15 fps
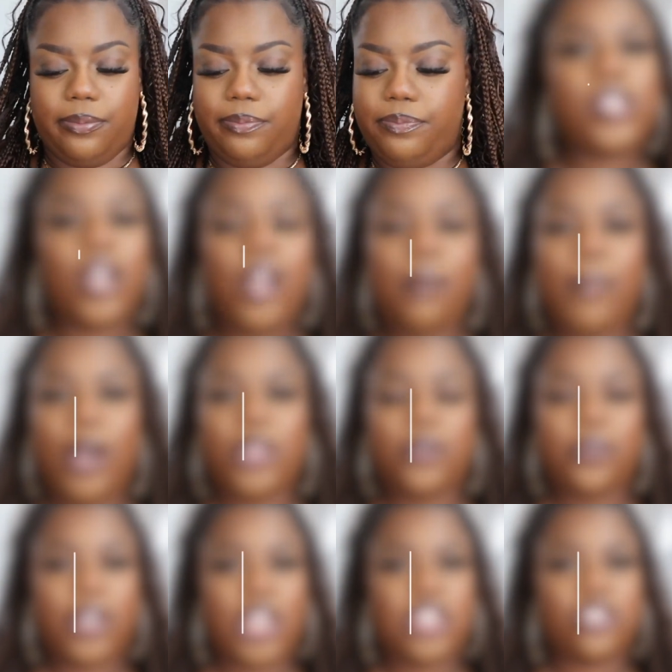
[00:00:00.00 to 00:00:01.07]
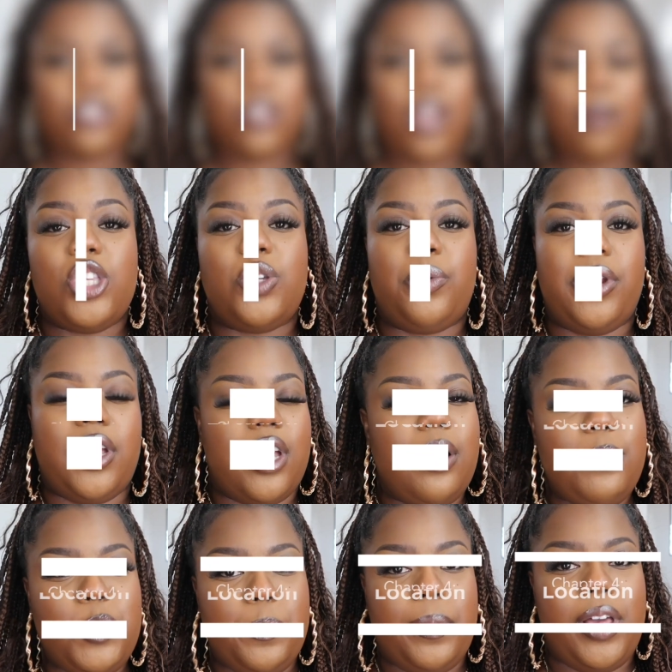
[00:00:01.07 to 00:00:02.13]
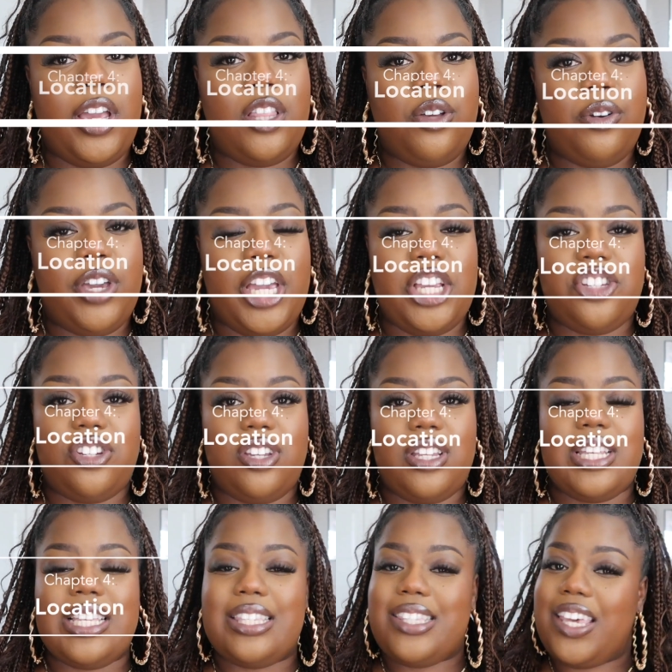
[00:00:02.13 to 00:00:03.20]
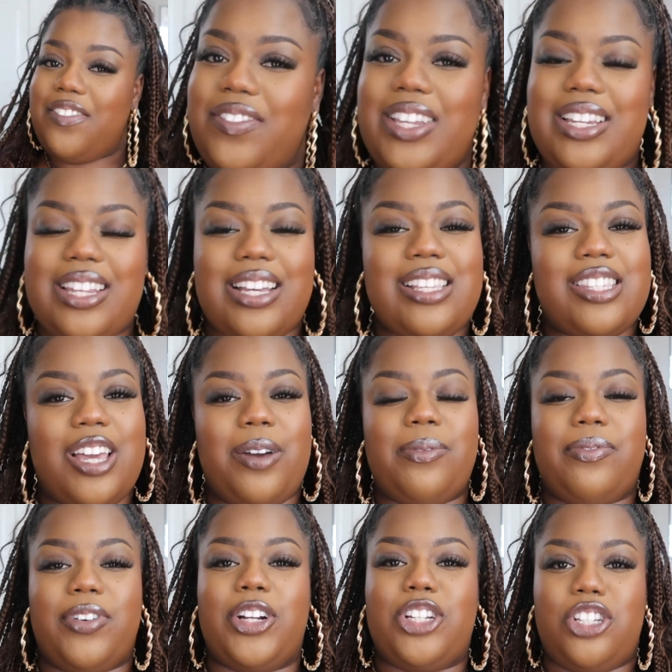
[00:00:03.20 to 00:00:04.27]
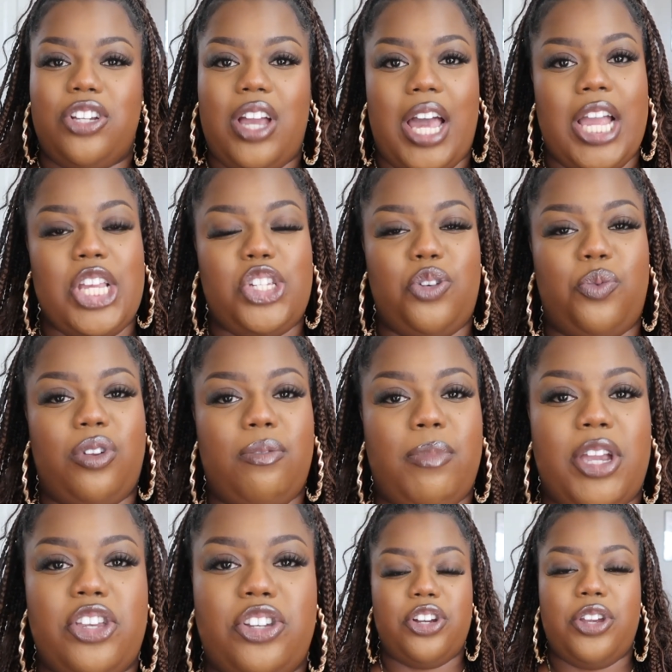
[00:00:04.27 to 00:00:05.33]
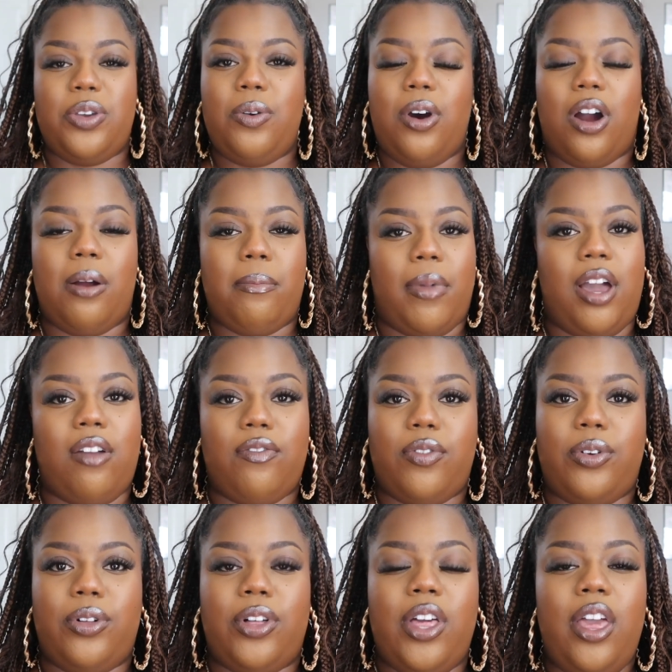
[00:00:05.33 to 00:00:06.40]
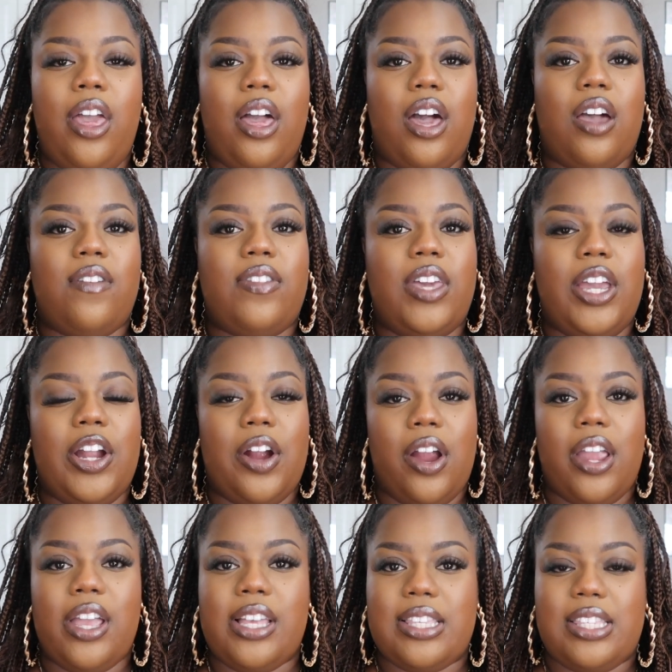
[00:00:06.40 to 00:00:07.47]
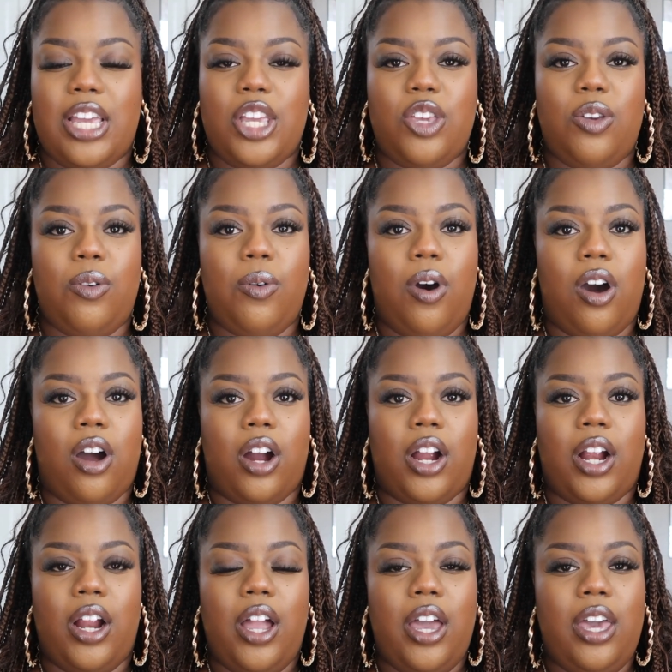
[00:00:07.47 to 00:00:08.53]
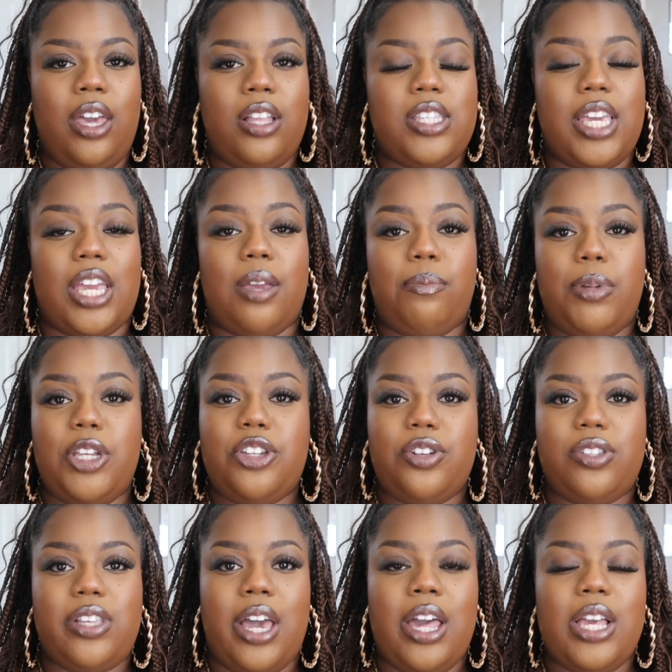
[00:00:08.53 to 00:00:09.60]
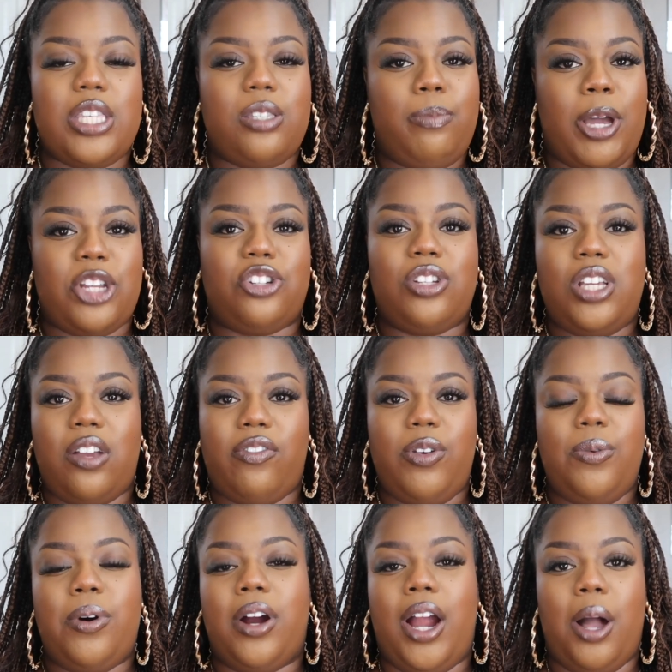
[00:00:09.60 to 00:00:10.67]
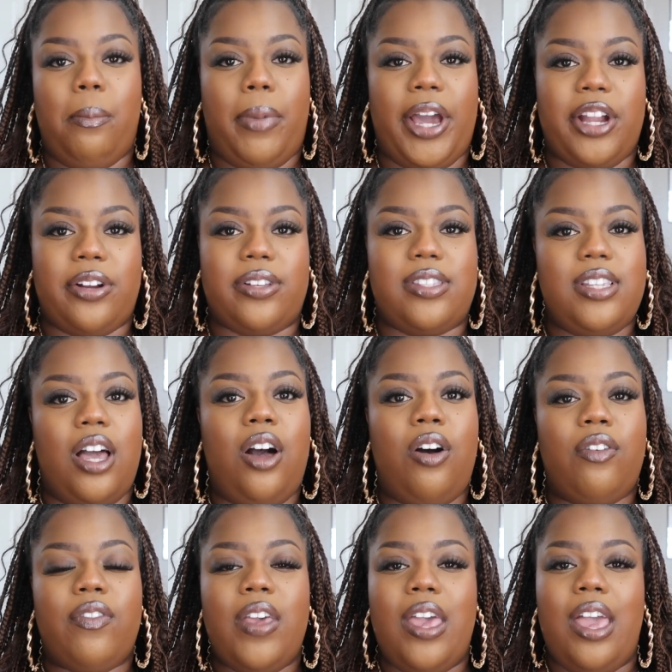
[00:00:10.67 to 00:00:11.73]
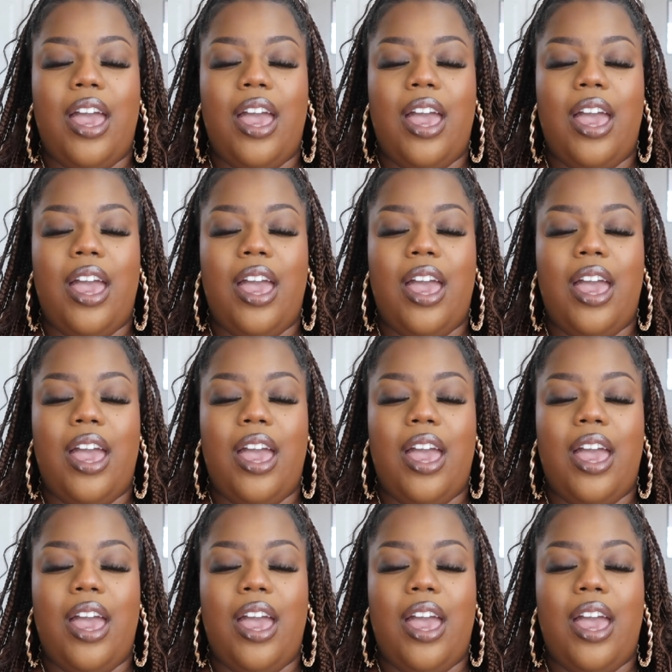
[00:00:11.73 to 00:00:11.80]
Let's talk about location. So when it comes to playing location, safety does come first, you guys. You want to make sure you are mindful of the areas that you are taking pictures at, especially if you are out by yourself.